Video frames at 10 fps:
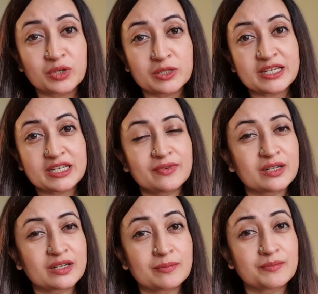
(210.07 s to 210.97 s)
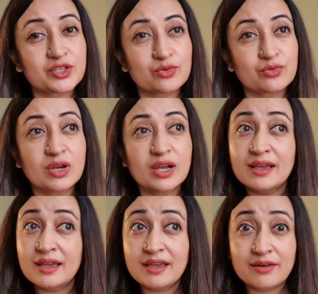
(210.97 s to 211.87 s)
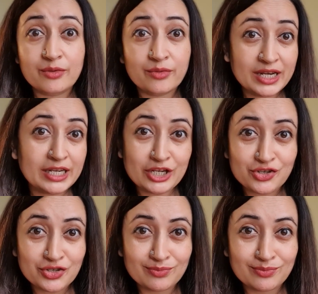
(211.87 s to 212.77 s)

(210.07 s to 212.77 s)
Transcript: especially when it comes to radiation.